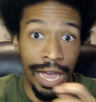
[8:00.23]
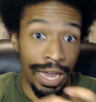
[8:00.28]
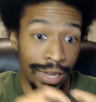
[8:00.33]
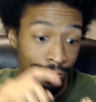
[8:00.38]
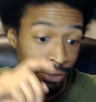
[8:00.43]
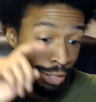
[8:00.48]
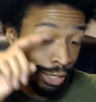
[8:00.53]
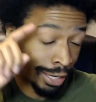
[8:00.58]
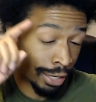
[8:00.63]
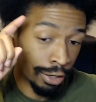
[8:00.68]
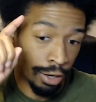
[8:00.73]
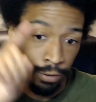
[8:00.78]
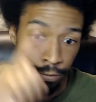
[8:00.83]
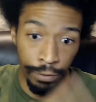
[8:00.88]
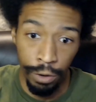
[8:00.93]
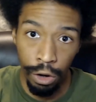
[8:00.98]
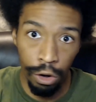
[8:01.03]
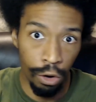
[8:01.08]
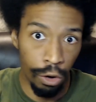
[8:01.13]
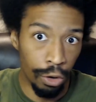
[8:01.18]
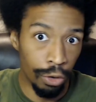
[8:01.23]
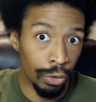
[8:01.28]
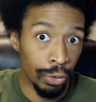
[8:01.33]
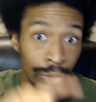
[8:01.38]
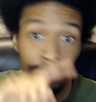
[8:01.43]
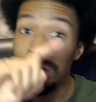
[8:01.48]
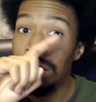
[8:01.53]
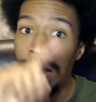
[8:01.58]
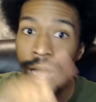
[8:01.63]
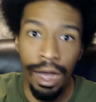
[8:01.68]
taken up roles,
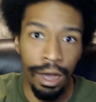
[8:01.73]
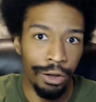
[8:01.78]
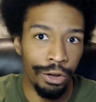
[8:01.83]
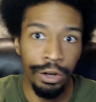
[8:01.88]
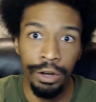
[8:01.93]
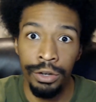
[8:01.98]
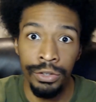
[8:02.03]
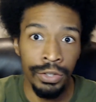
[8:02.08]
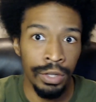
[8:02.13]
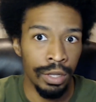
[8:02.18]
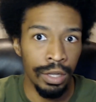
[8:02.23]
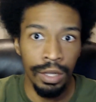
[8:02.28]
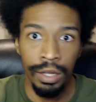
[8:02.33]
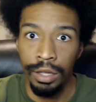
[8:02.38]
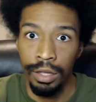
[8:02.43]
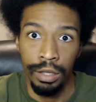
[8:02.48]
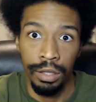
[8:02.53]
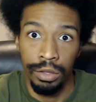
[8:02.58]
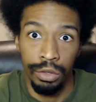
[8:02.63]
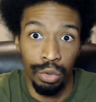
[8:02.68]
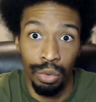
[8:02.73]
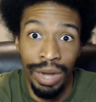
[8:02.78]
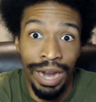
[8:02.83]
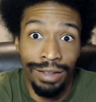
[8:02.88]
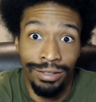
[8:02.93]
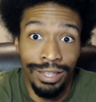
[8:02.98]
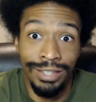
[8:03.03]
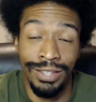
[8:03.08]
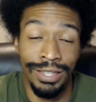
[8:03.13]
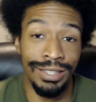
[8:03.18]
honors throughout
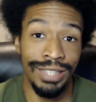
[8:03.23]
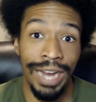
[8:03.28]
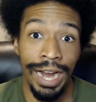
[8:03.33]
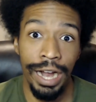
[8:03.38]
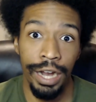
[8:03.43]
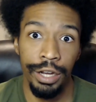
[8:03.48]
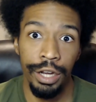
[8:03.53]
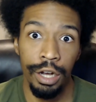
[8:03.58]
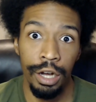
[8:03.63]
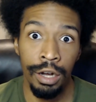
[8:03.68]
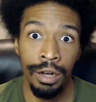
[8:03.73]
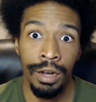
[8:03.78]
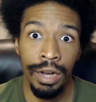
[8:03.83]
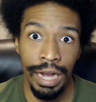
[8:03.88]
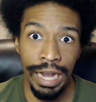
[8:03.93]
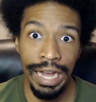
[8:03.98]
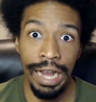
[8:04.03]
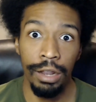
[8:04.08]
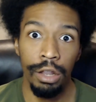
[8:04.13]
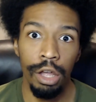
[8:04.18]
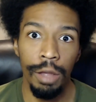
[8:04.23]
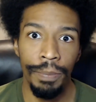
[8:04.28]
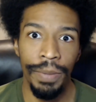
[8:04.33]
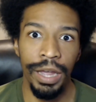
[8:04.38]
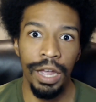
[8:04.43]
this entire year. And I look back, I'm